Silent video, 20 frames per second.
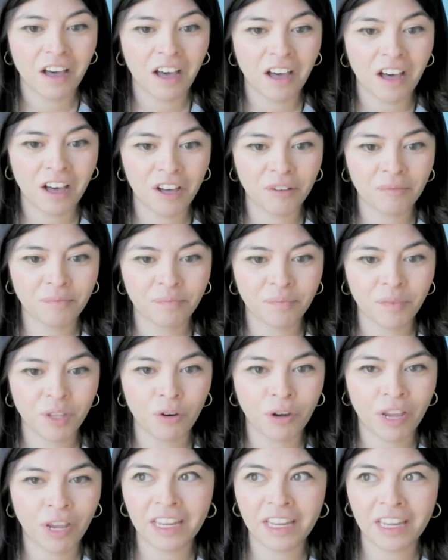
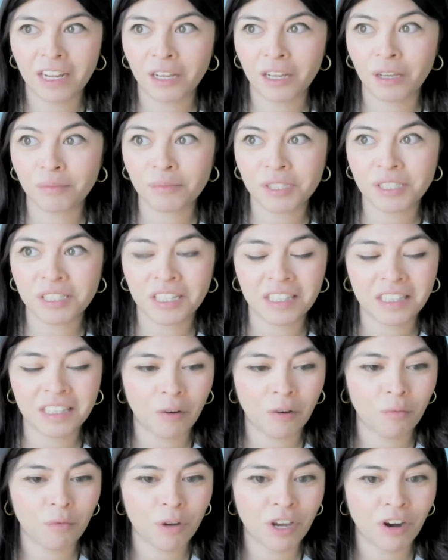Okay, and I am seeing
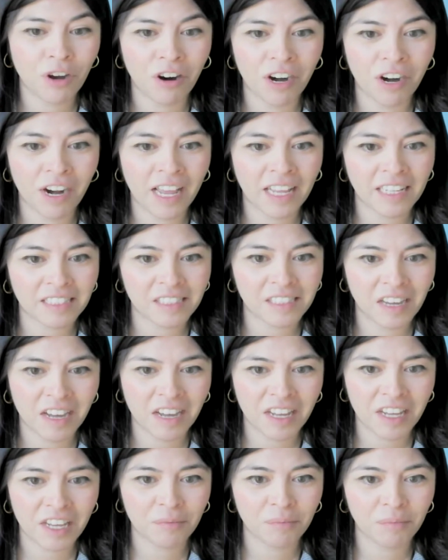that we are at
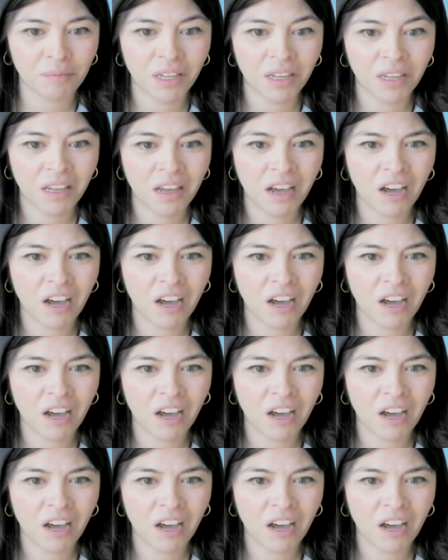time.